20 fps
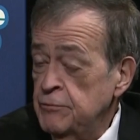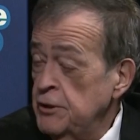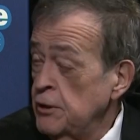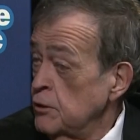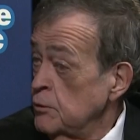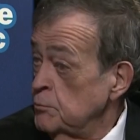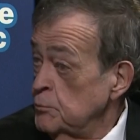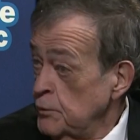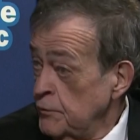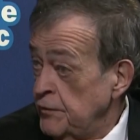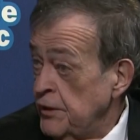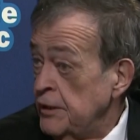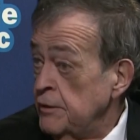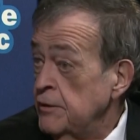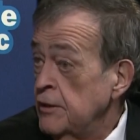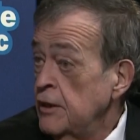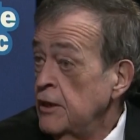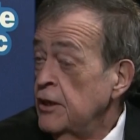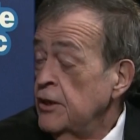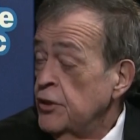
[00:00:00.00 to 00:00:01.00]
you know,
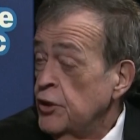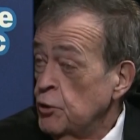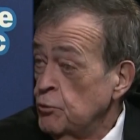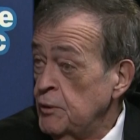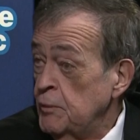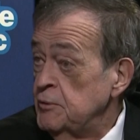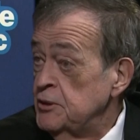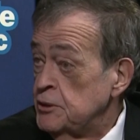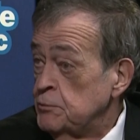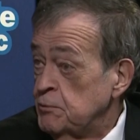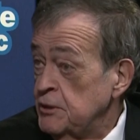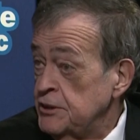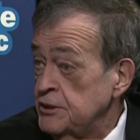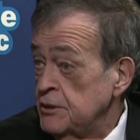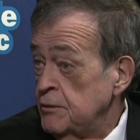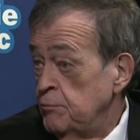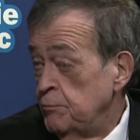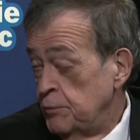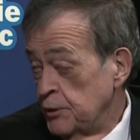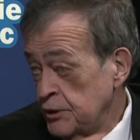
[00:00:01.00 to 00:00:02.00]
moving the women's
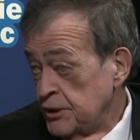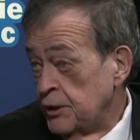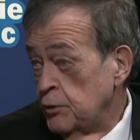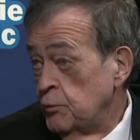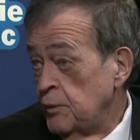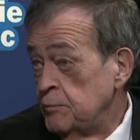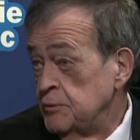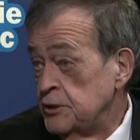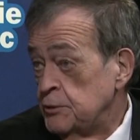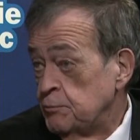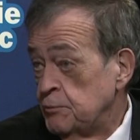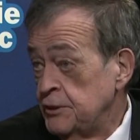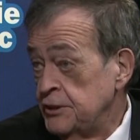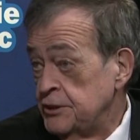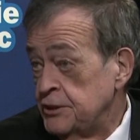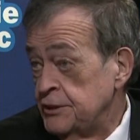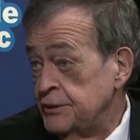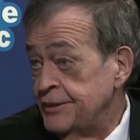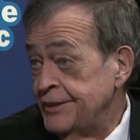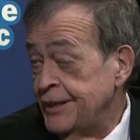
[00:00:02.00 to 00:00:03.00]
prison and building a women's
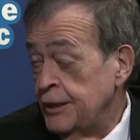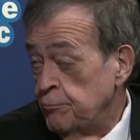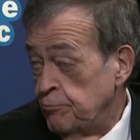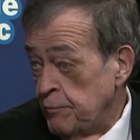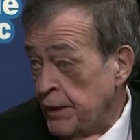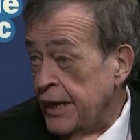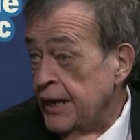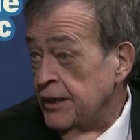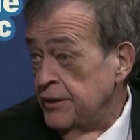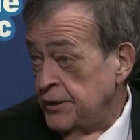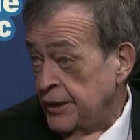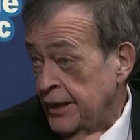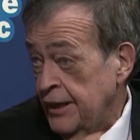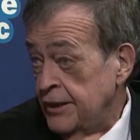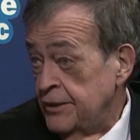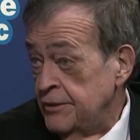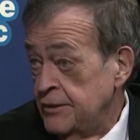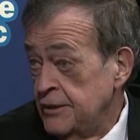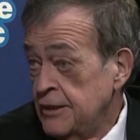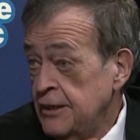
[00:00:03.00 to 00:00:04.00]
prison in
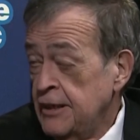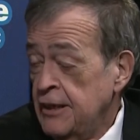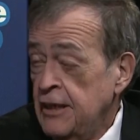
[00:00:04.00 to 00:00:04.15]
Mandan,